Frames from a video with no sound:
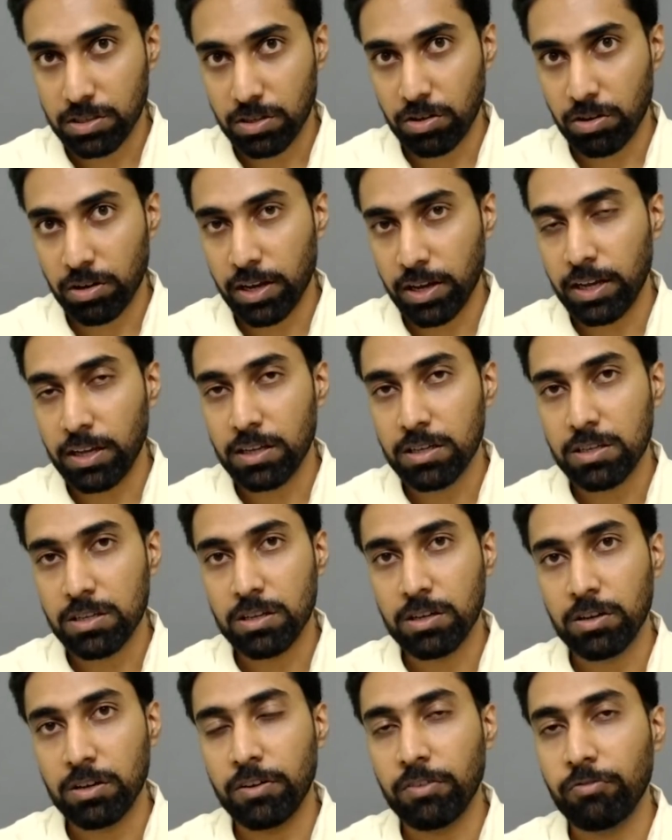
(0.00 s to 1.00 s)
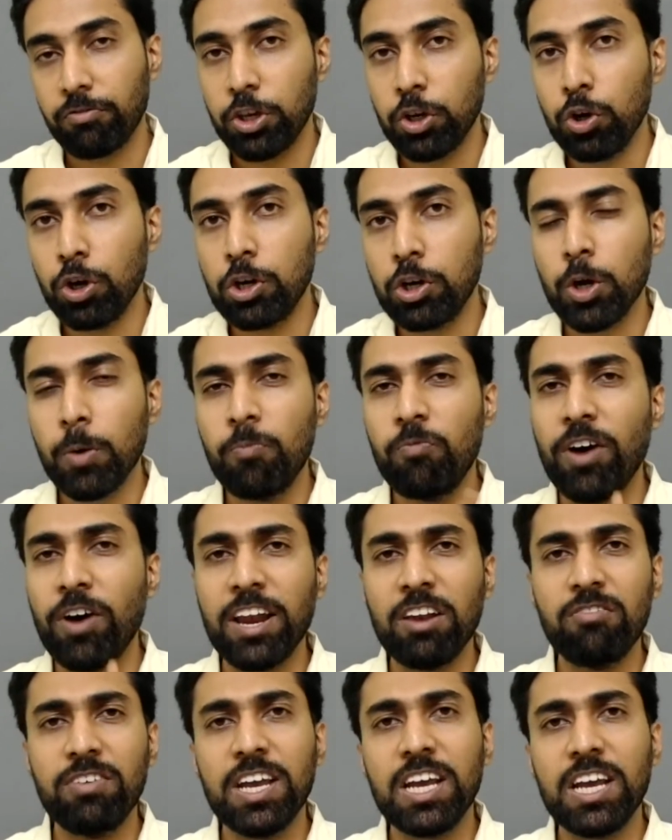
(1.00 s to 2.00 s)
Okay. If YouTube
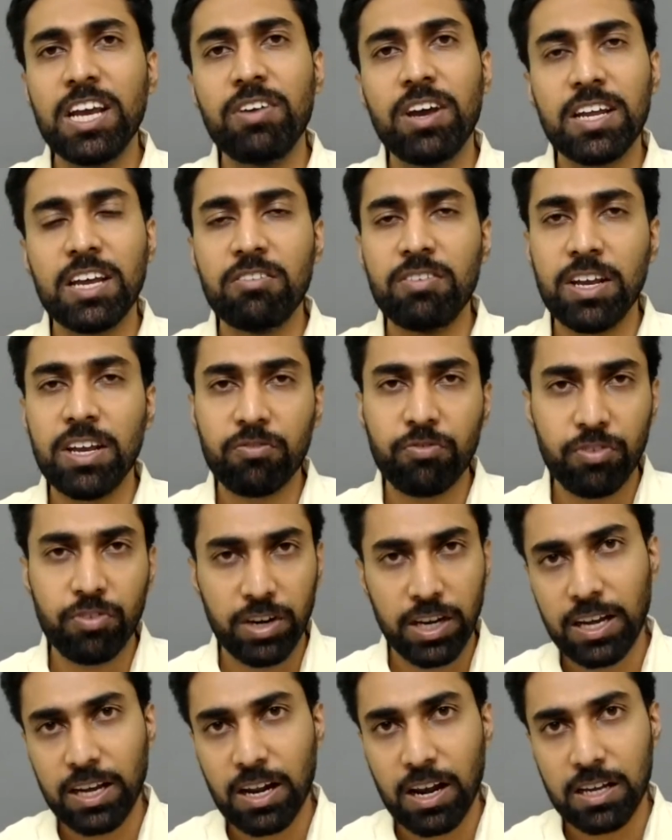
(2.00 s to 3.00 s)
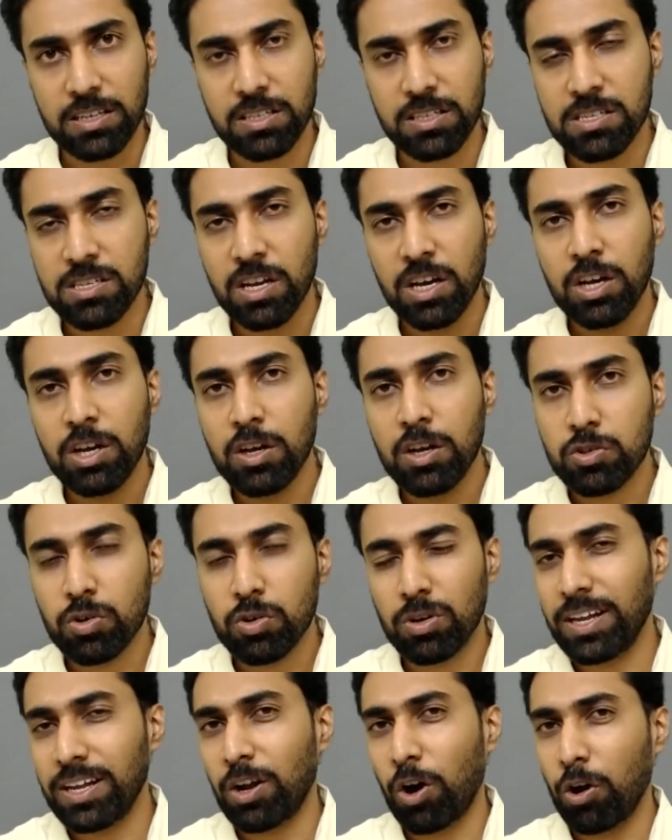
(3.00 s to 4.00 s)
1 week we are giving free classes so
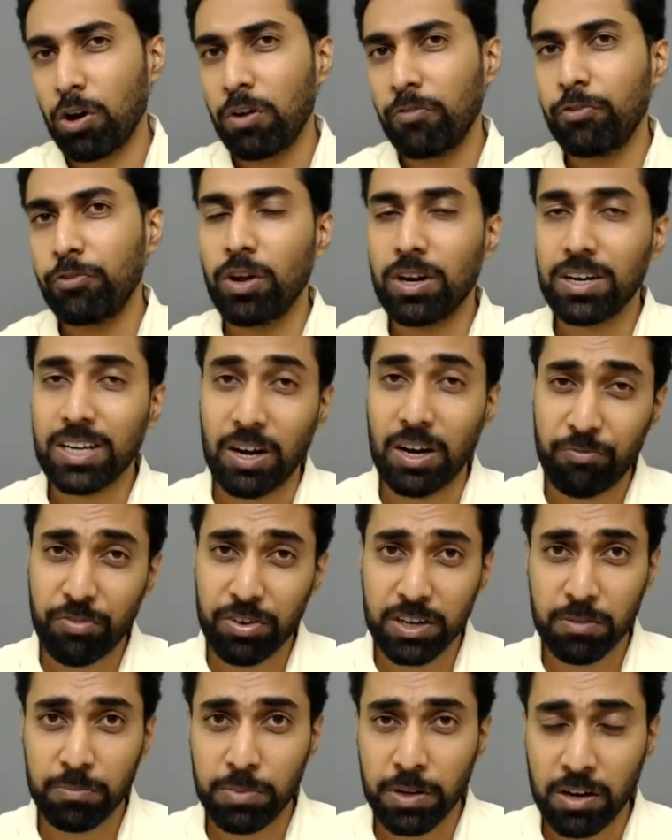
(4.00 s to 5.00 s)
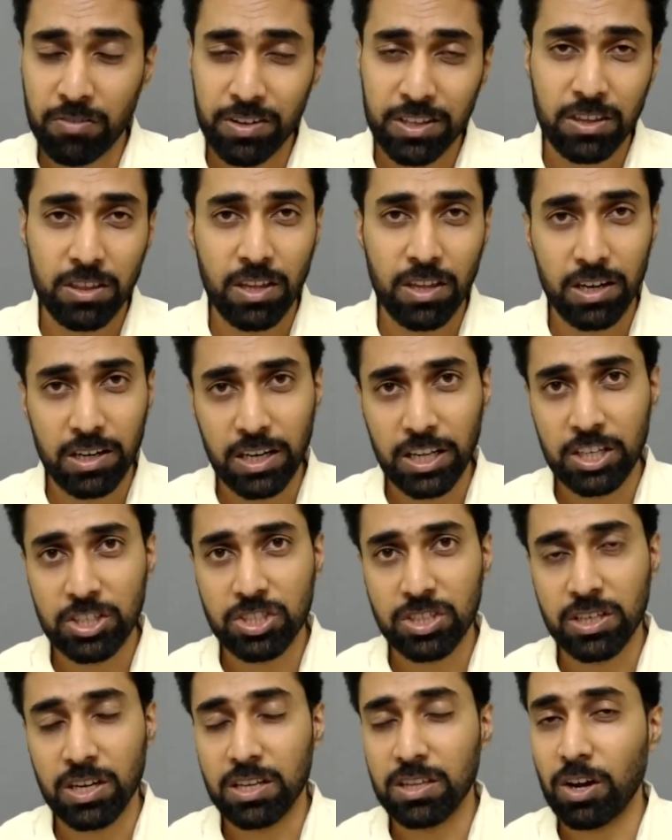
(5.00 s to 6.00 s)
that all of you are comfortable with the
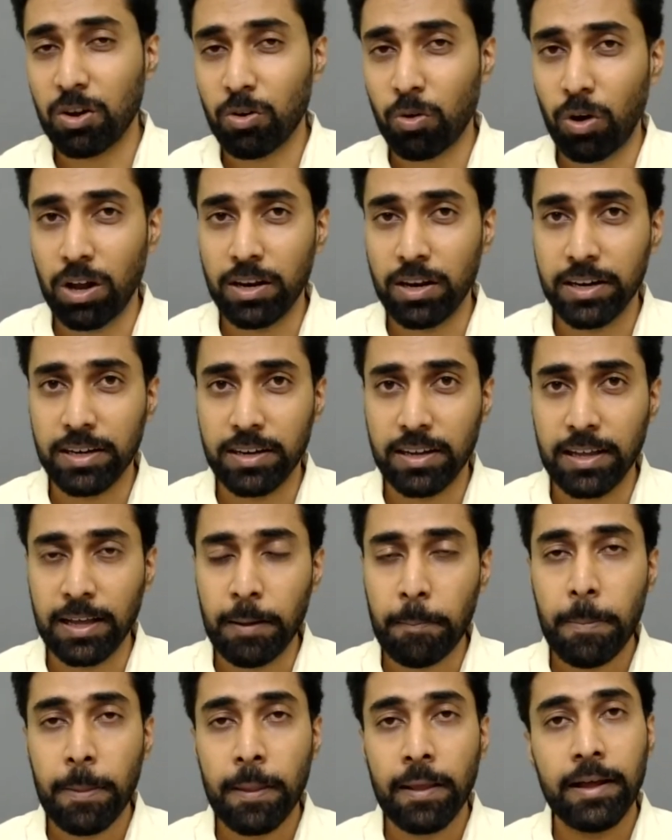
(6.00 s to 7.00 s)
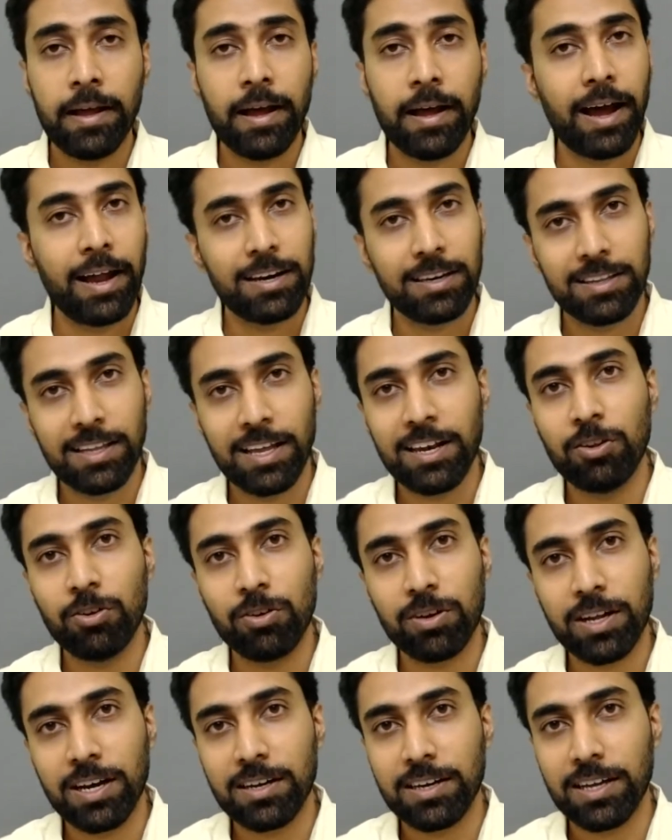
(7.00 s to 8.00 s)
teacher, the quality, and then you
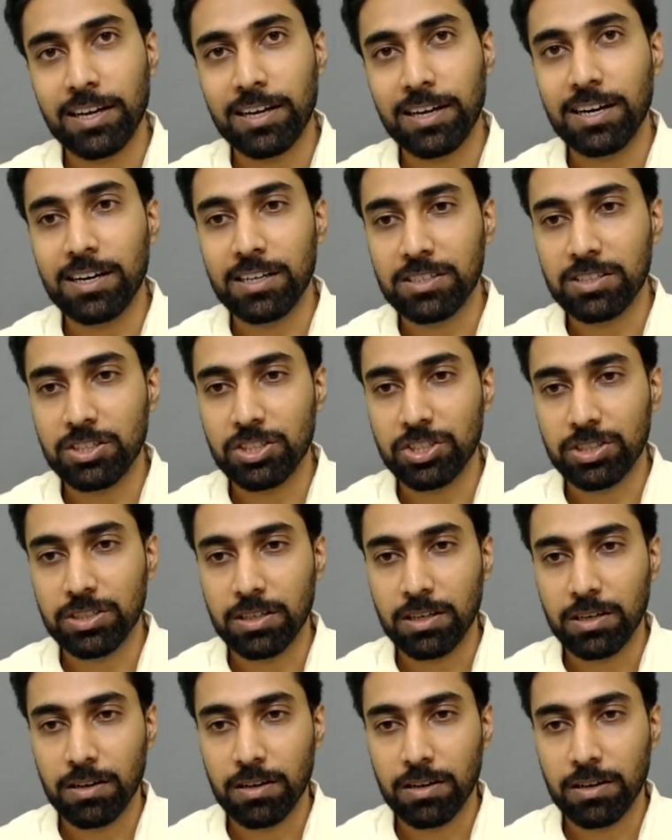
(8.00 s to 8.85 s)
can take a decision.